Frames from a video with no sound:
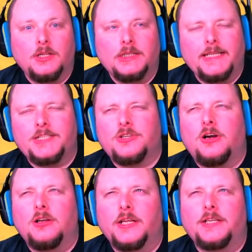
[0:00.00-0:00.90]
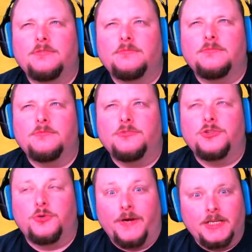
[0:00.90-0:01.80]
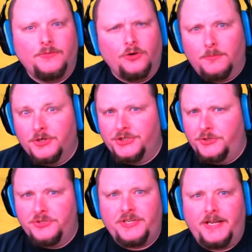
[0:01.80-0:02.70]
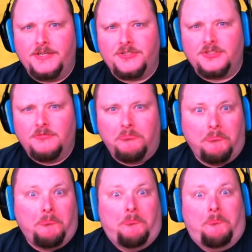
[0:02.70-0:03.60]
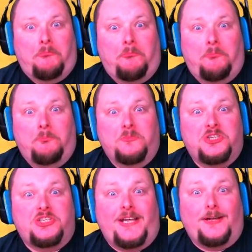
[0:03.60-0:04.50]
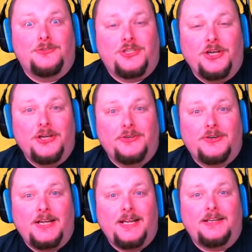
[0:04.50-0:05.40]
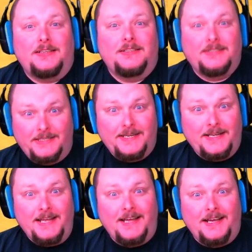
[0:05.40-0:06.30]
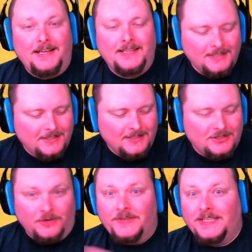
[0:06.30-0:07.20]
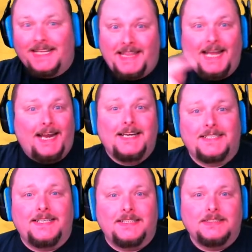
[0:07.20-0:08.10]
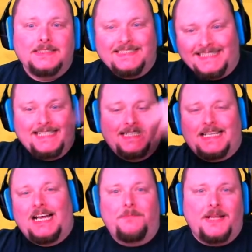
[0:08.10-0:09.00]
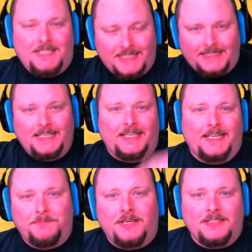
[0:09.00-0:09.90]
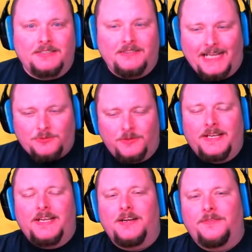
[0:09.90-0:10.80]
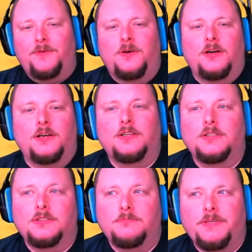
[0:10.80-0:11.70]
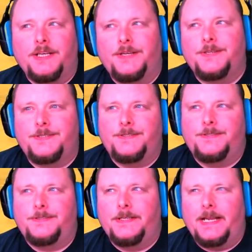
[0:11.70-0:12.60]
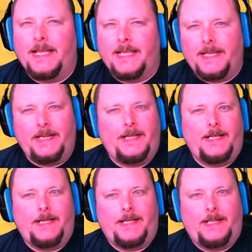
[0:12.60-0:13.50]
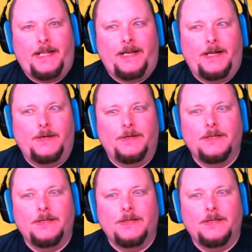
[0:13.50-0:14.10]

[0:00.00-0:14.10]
Let's call it Transformer Tuesdays. Sounds good, right? Yeah. So if you like that idea, hit it in the comments, hit that like button. That's what you're here for. Because you like it? I don't know.